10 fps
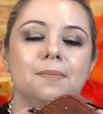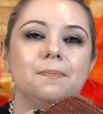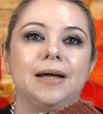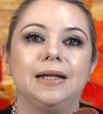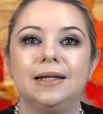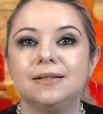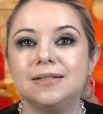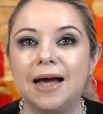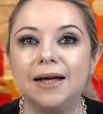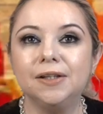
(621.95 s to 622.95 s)
But
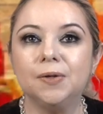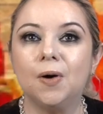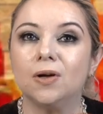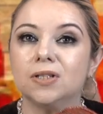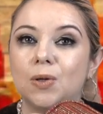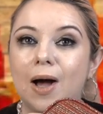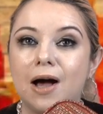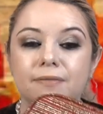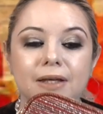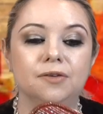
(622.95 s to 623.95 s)
inside you also
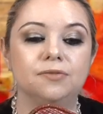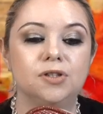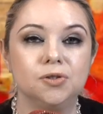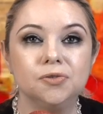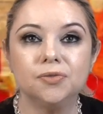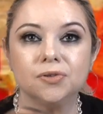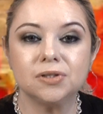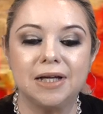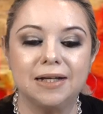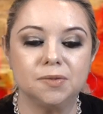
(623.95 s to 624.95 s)
have two
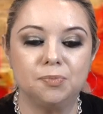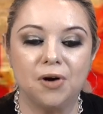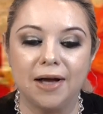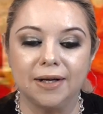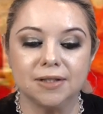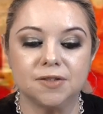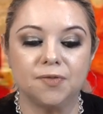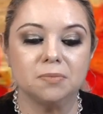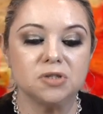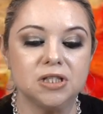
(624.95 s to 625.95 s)
full-size products
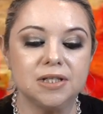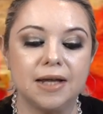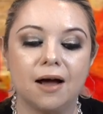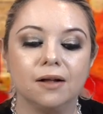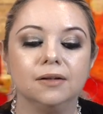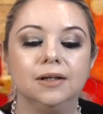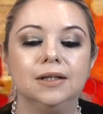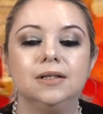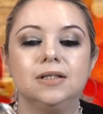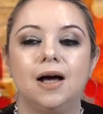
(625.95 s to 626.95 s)
from Chanel.
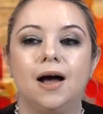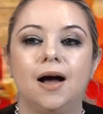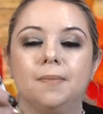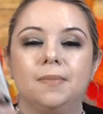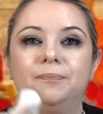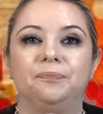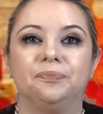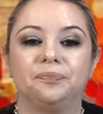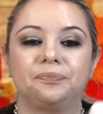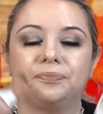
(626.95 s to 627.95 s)
I'm
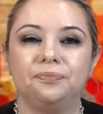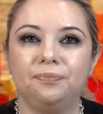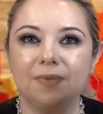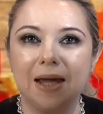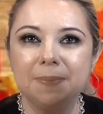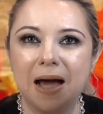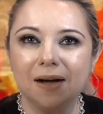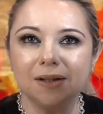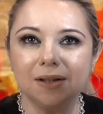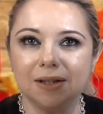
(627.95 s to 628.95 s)

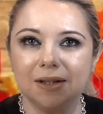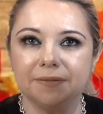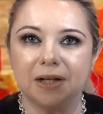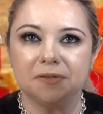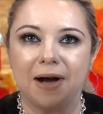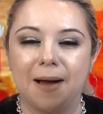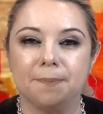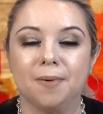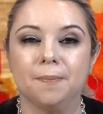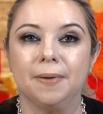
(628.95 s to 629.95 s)
not gonna even
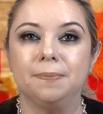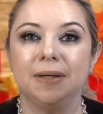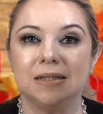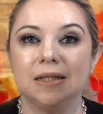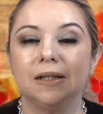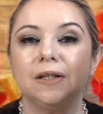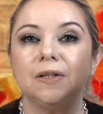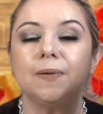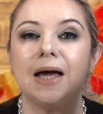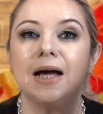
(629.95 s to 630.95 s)
unwrap them, but basically
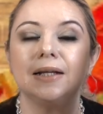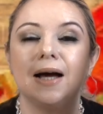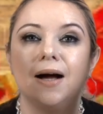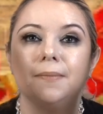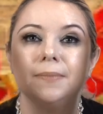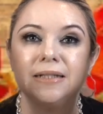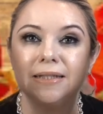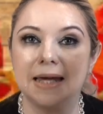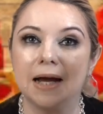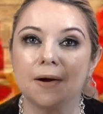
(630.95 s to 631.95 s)
you get a
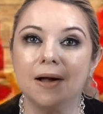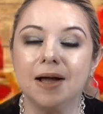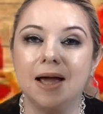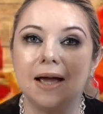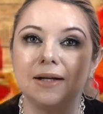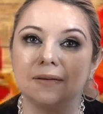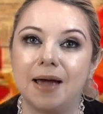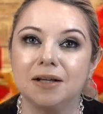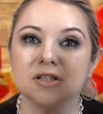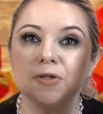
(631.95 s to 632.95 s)
mascara and a
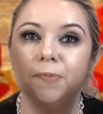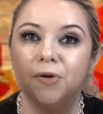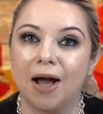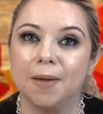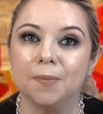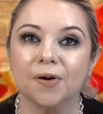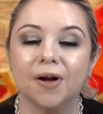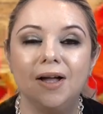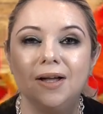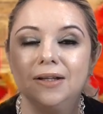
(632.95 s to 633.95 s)
lash
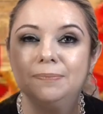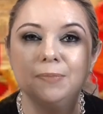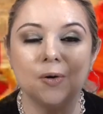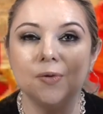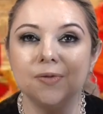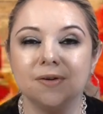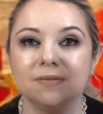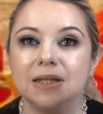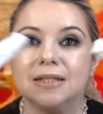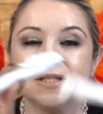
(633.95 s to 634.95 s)
primer. Both
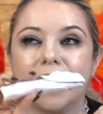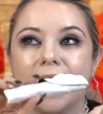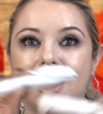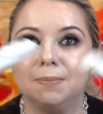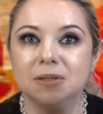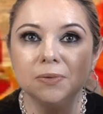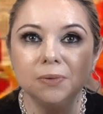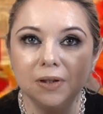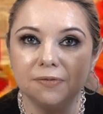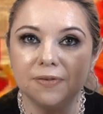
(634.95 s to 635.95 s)
of these are
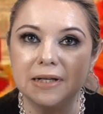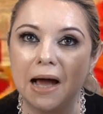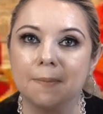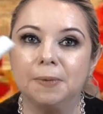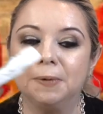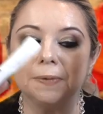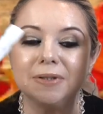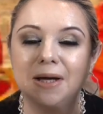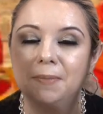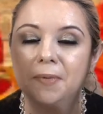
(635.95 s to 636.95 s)
absolutely phenomenal,
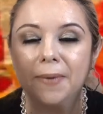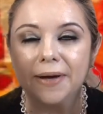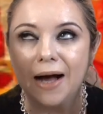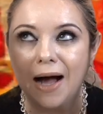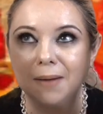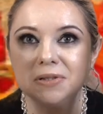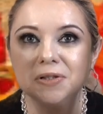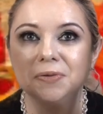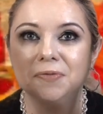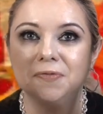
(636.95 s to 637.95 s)
some of my
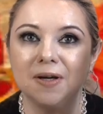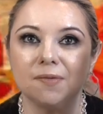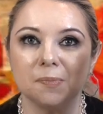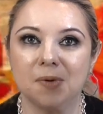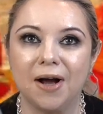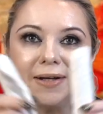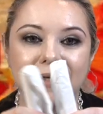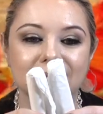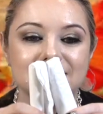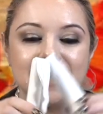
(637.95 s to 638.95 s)
absolute favorite
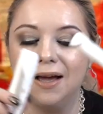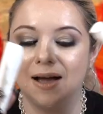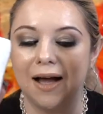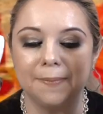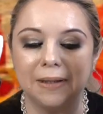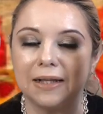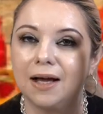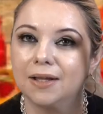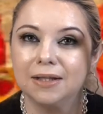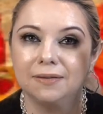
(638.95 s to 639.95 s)
products. I mean,
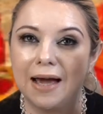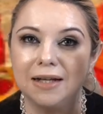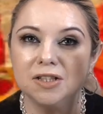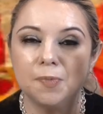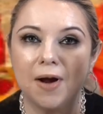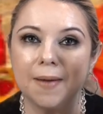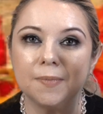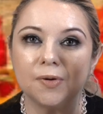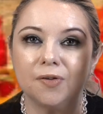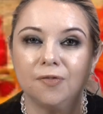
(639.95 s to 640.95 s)
the lash
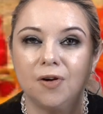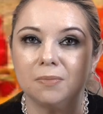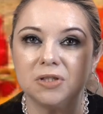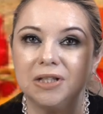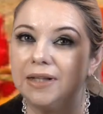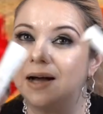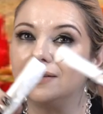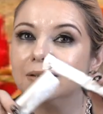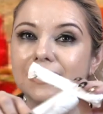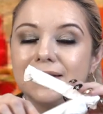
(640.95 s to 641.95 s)
primer from
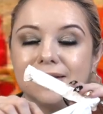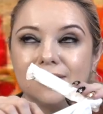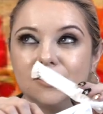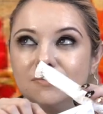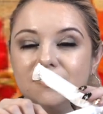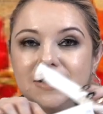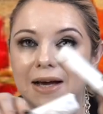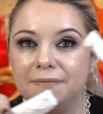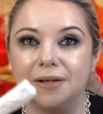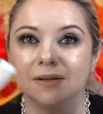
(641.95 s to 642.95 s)
Chanel is
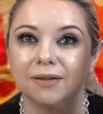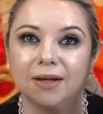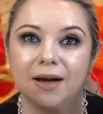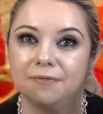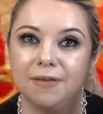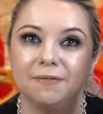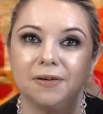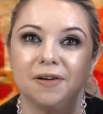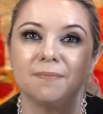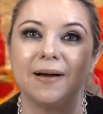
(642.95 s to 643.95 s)
definitely a
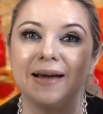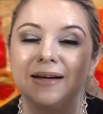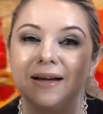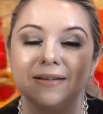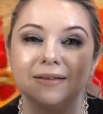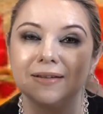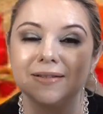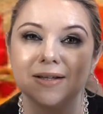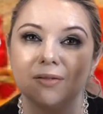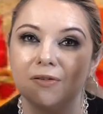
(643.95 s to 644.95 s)
favorite of mine, and
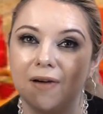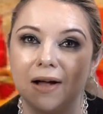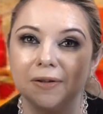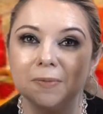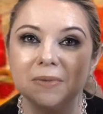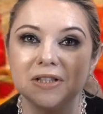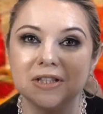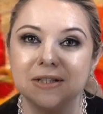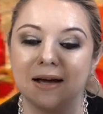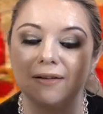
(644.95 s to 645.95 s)
this La Volume de
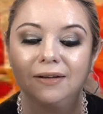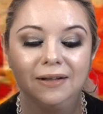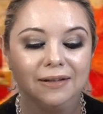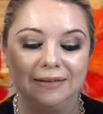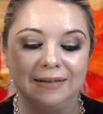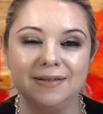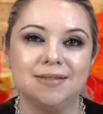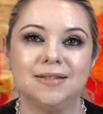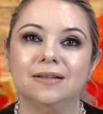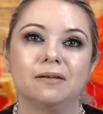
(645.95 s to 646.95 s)
Chanel is
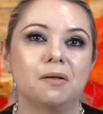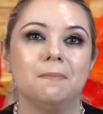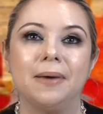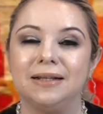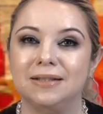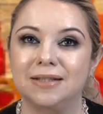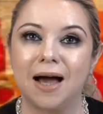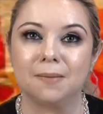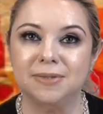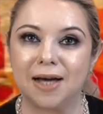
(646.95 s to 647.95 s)
still my
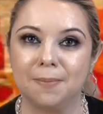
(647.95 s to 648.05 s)
top